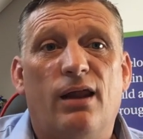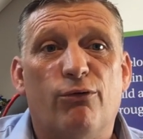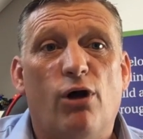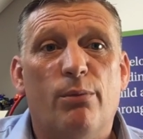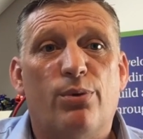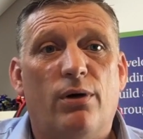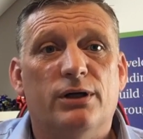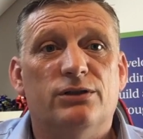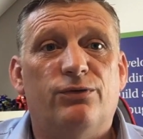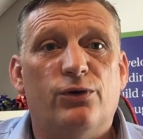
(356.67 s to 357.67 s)
right
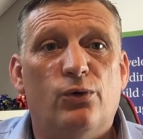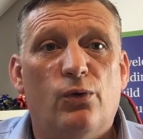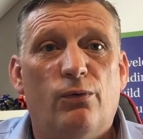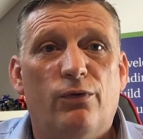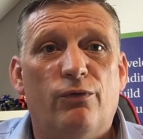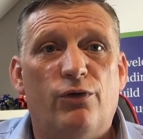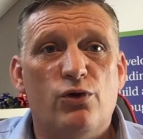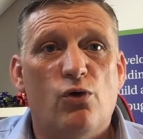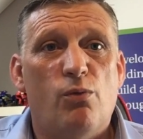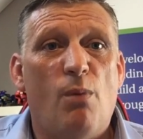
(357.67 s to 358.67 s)
price for
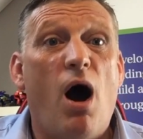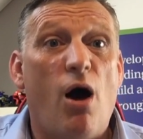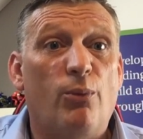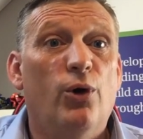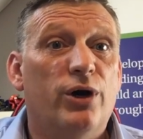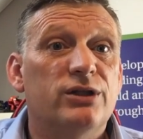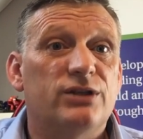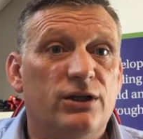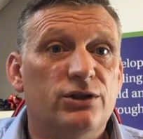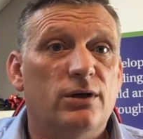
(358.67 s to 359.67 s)
your hard work,
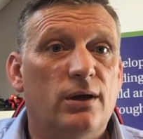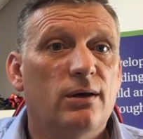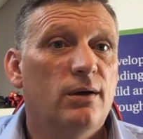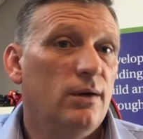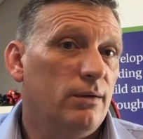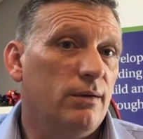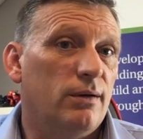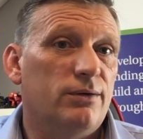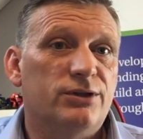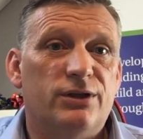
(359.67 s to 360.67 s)
essentially. You
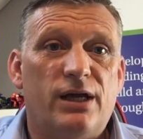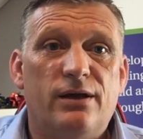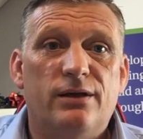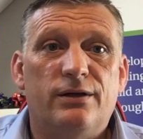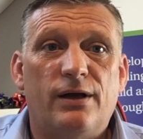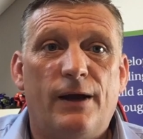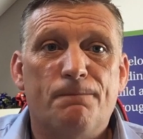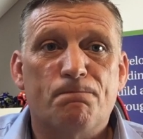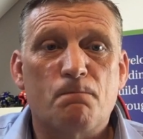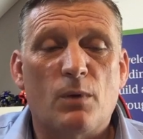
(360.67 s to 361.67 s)
know, because at the end day,
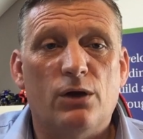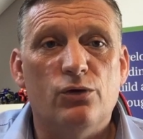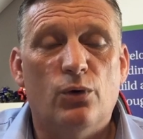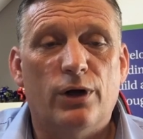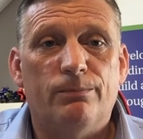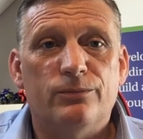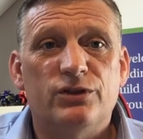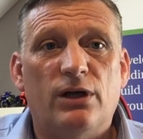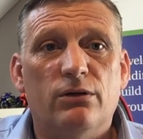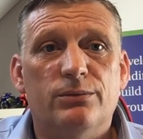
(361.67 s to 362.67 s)
you want to
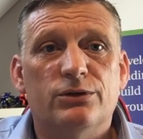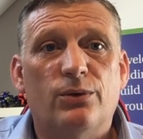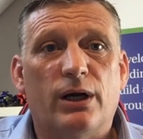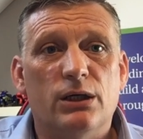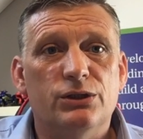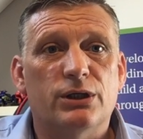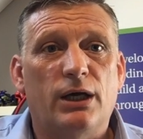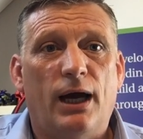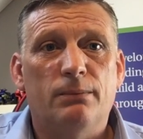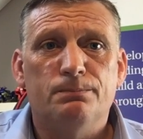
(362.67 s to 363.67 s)
sell them as quickly as you
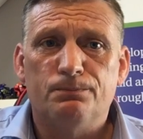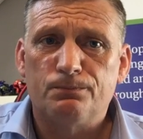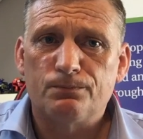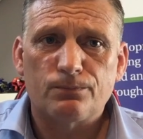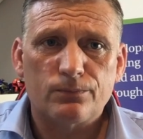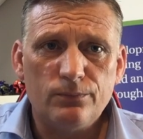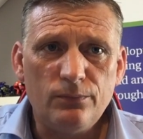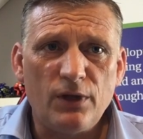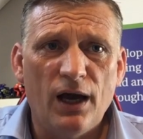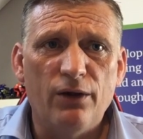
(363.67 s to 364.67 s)
can
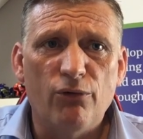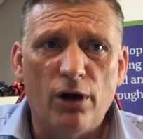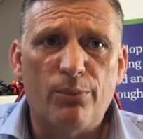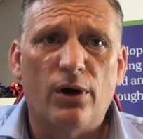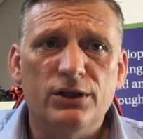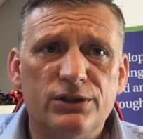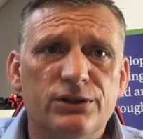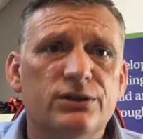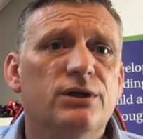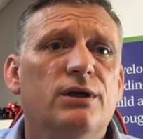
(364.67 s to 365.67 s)
at the right
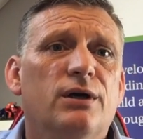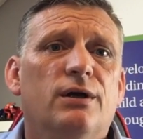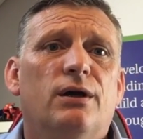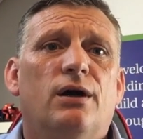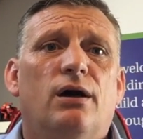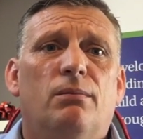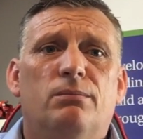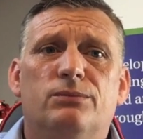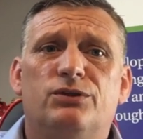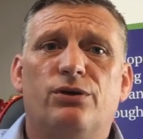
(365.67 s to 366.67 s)
prices,
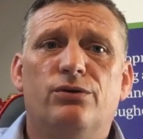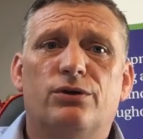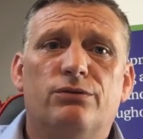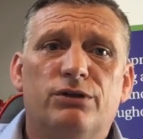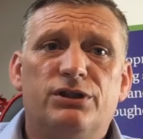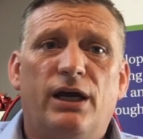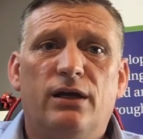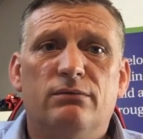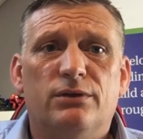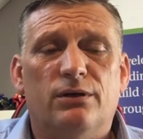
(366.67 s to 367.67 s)
so you can
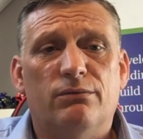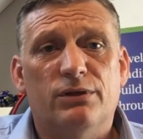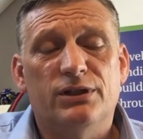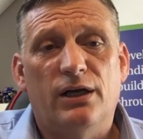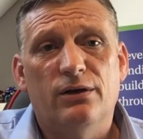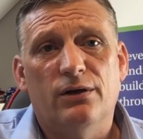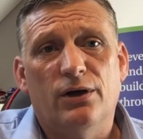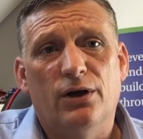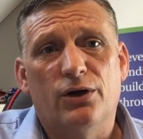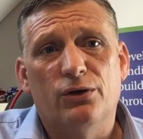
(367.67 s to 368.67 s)
retain
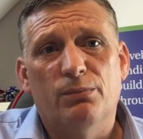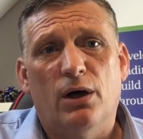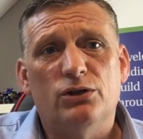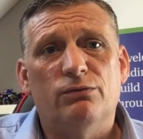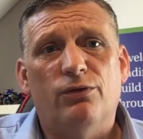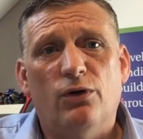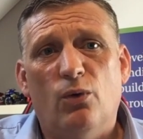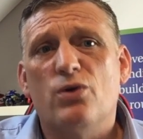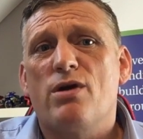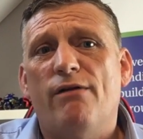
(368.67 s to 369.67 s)
a good margin for
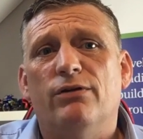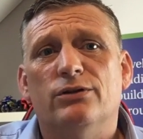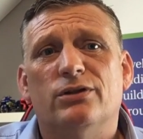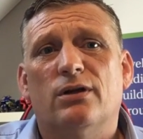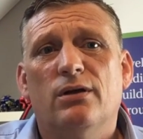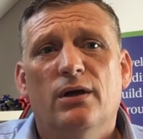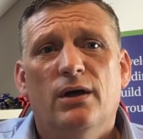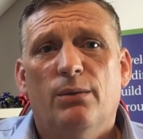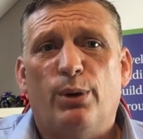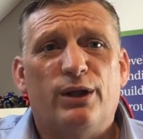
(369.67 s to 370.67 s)
all your efforts. You know,
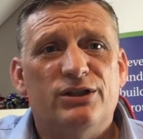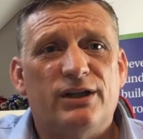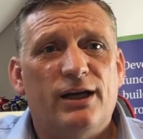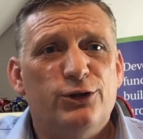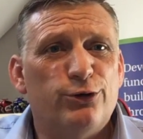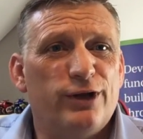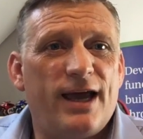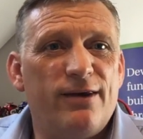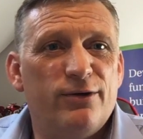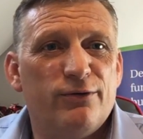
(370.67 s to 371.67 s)
by this stage you're at the
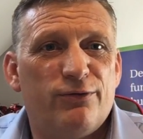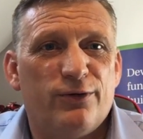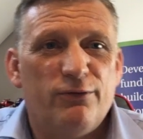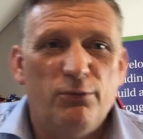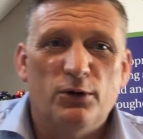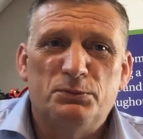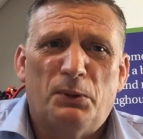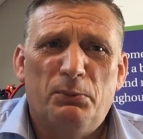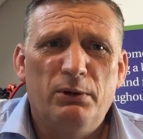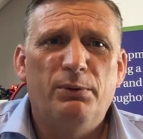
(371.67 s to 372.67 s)
end of what's
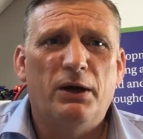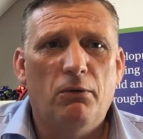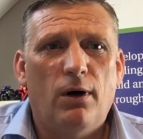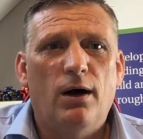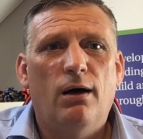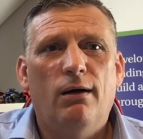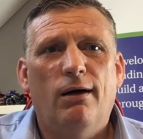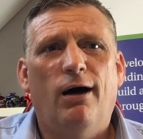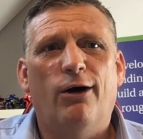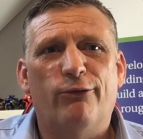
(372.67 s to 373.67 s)
probably been quite
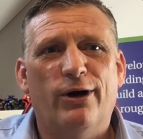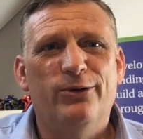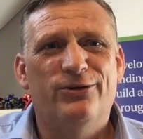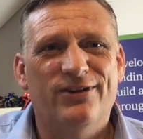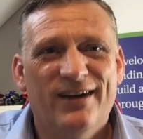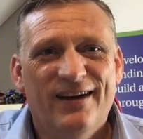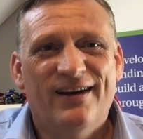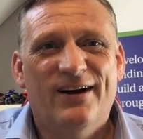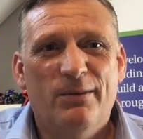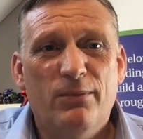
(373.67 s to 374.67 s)
a hard road,
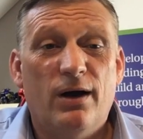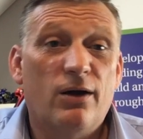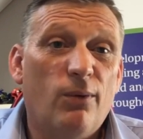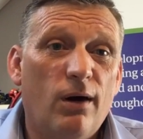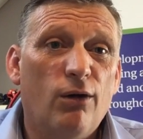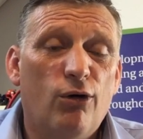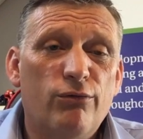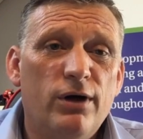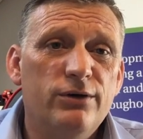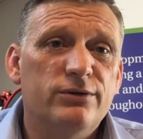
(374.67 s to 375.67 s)
and quite a long
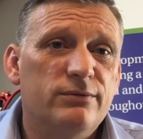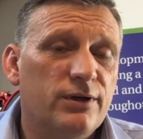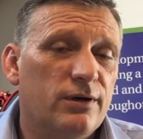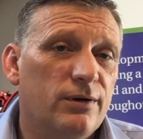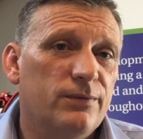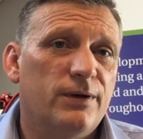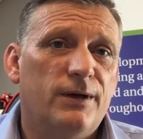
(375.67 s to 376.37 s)
road, and you know